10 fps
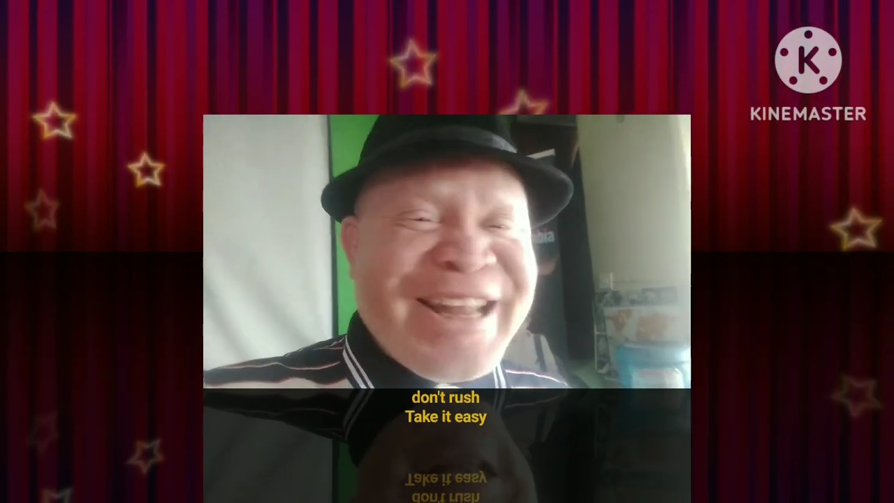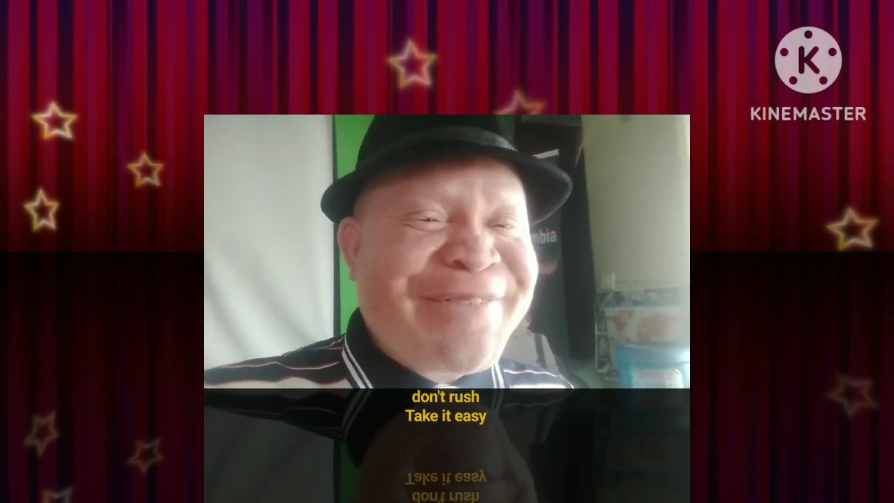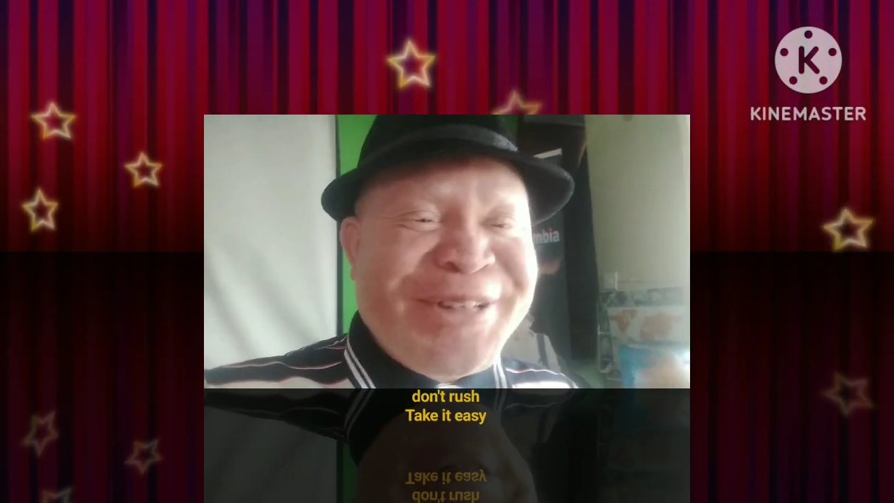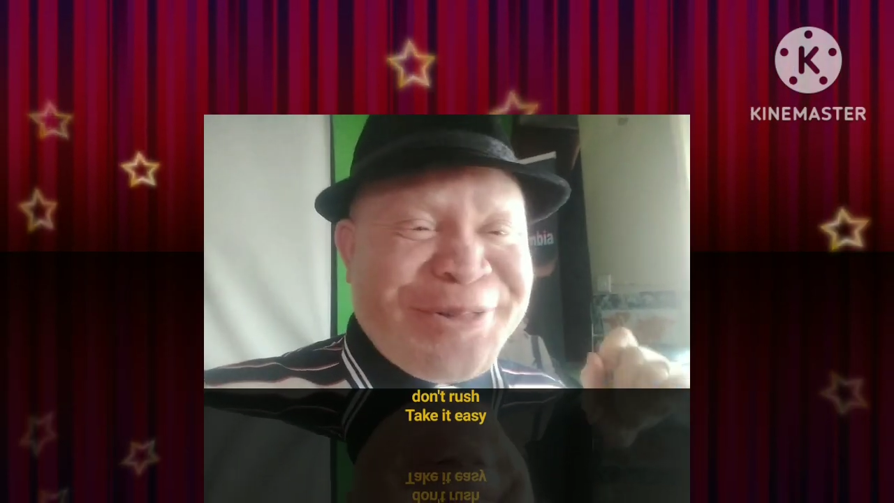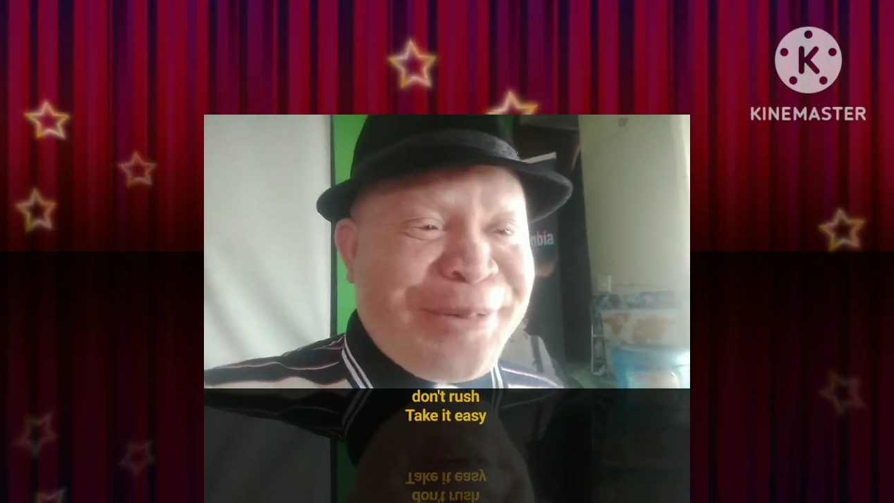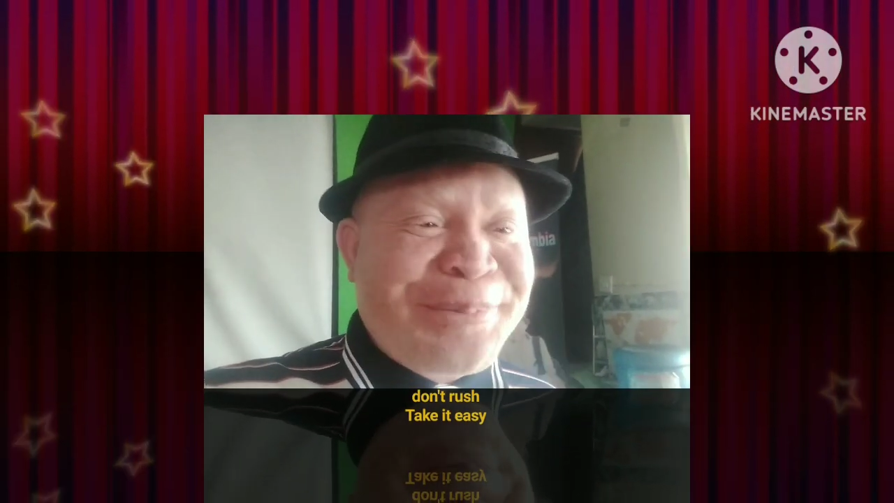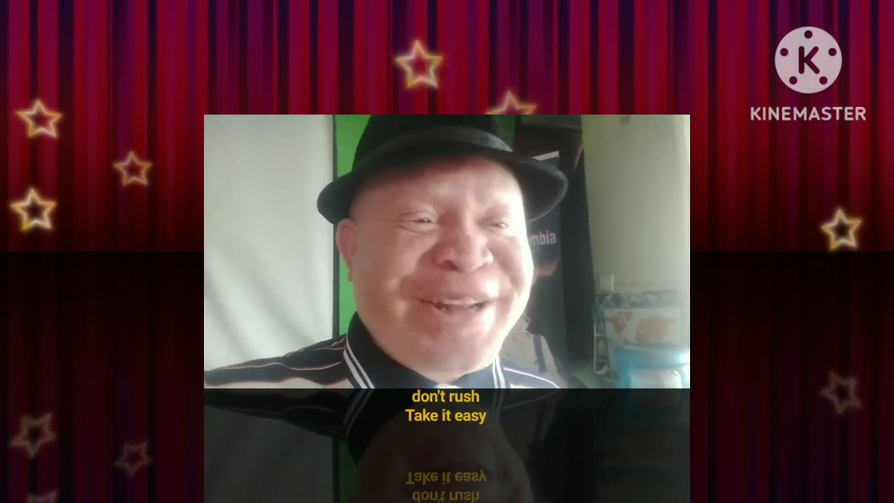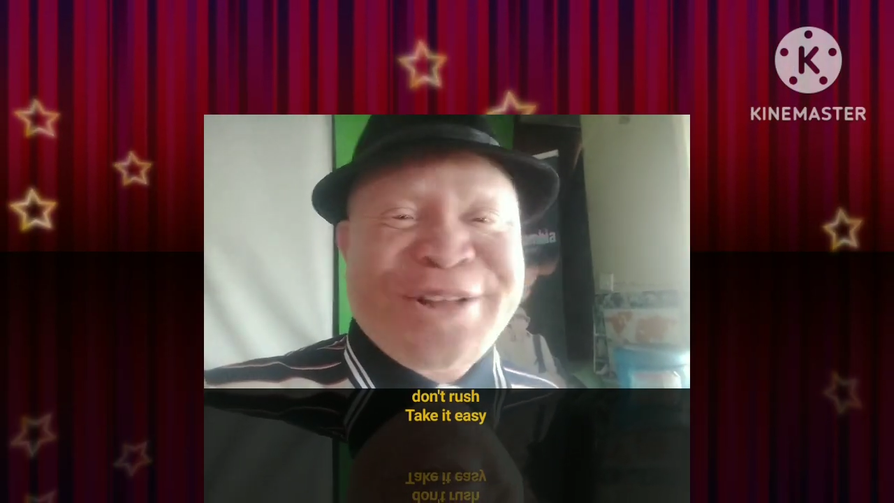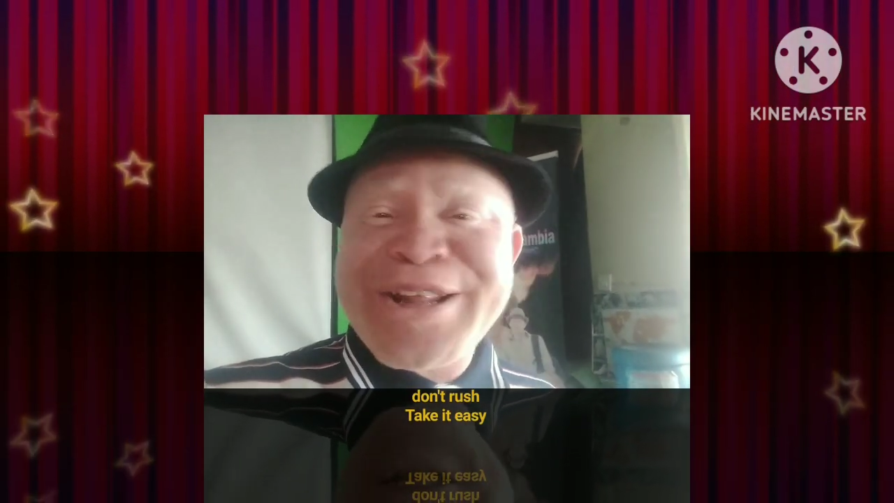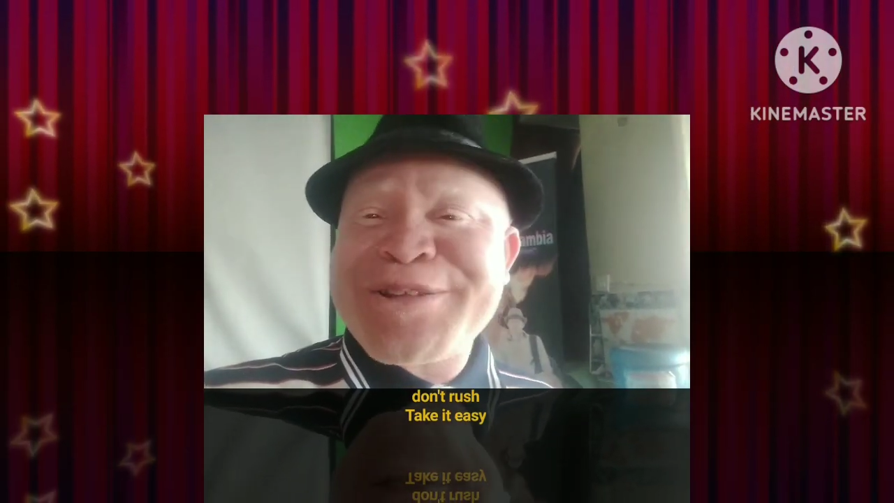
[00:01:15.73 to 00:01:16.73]
have it
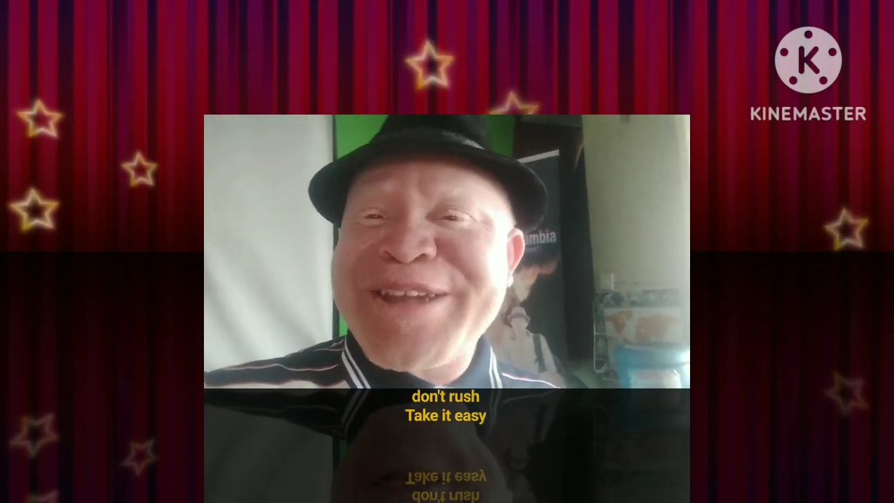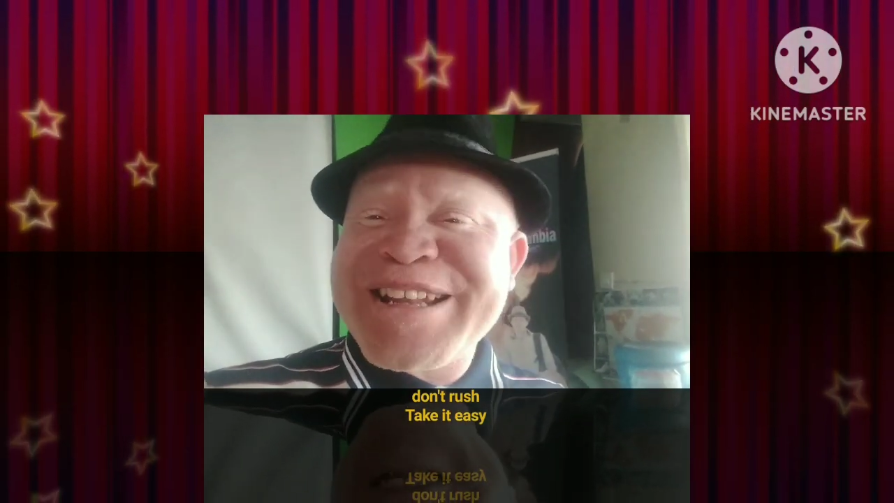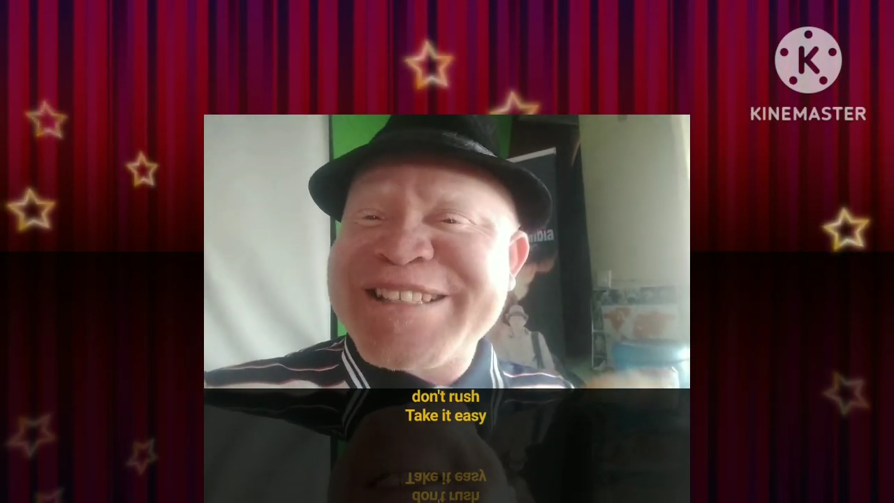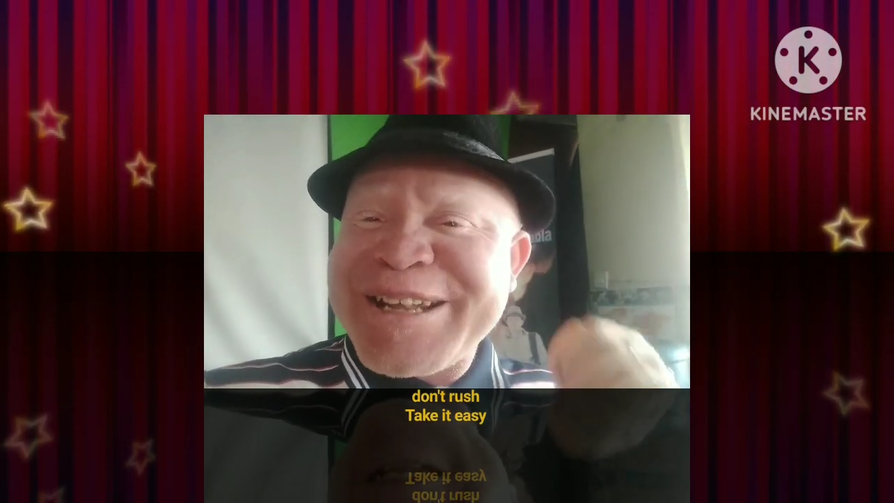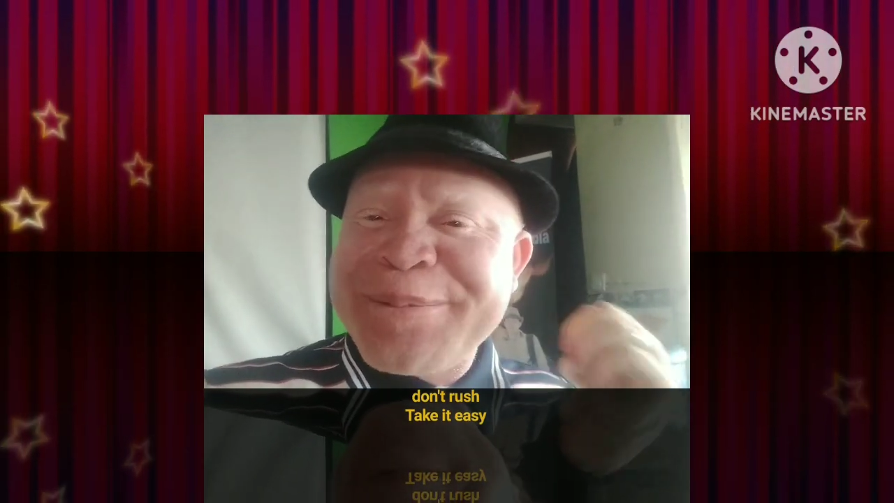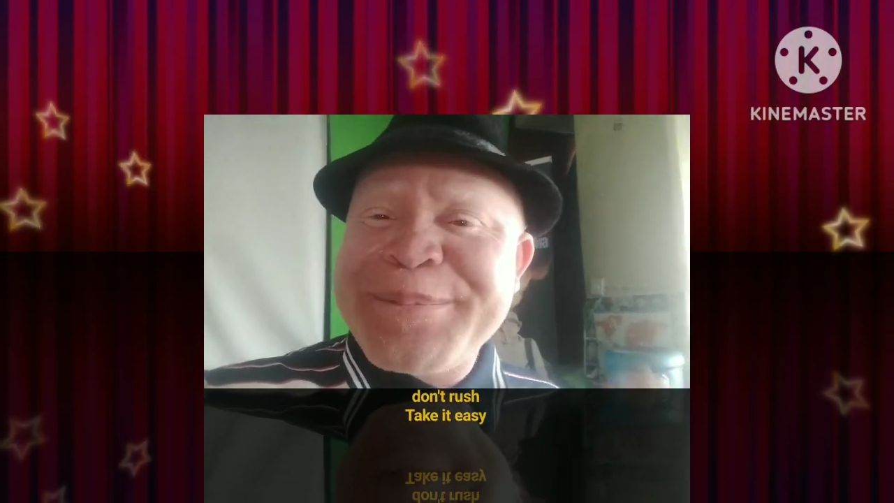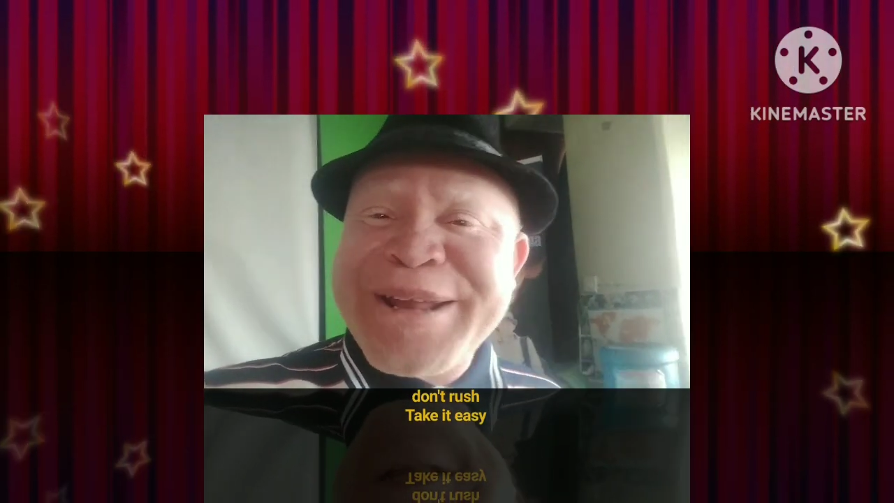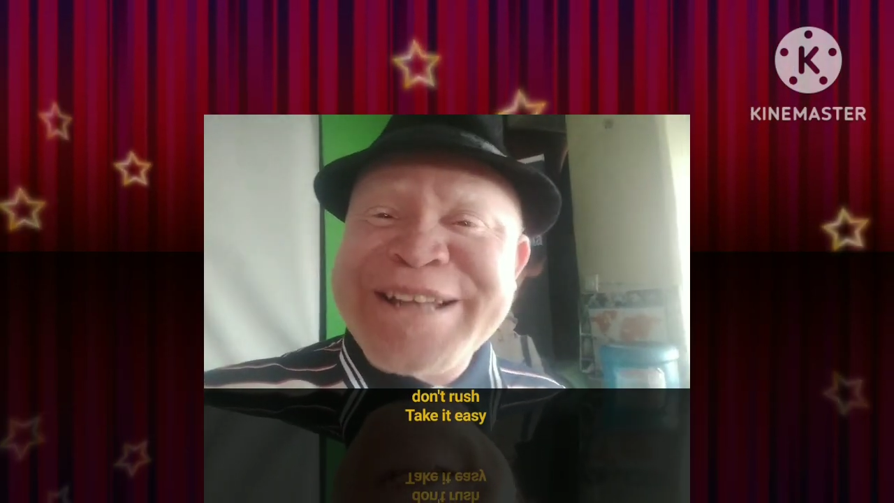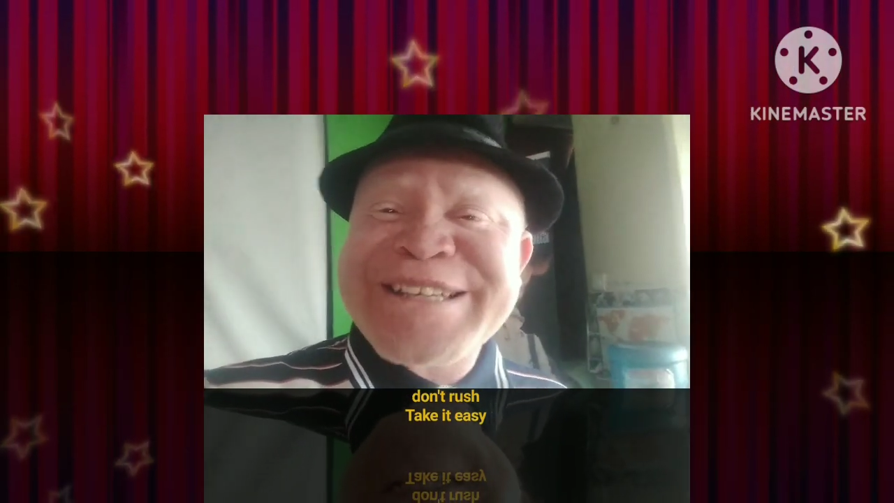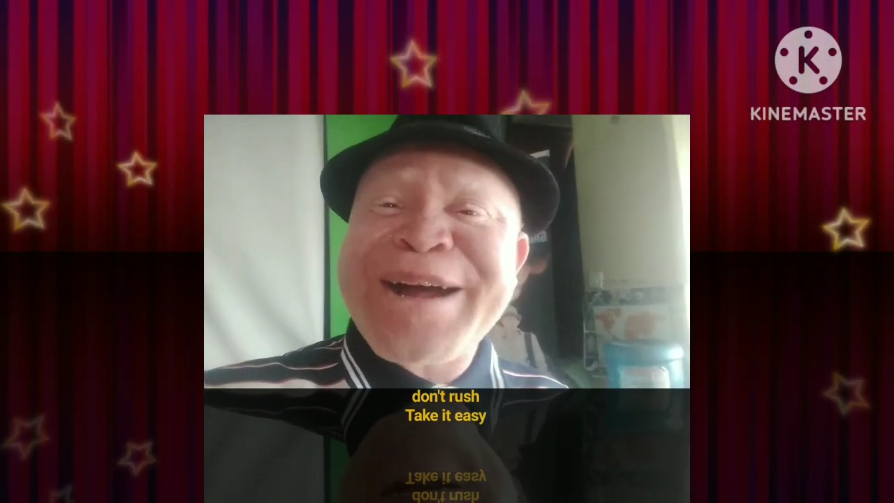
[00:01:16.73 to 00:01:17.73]
completed so that you can celebrate.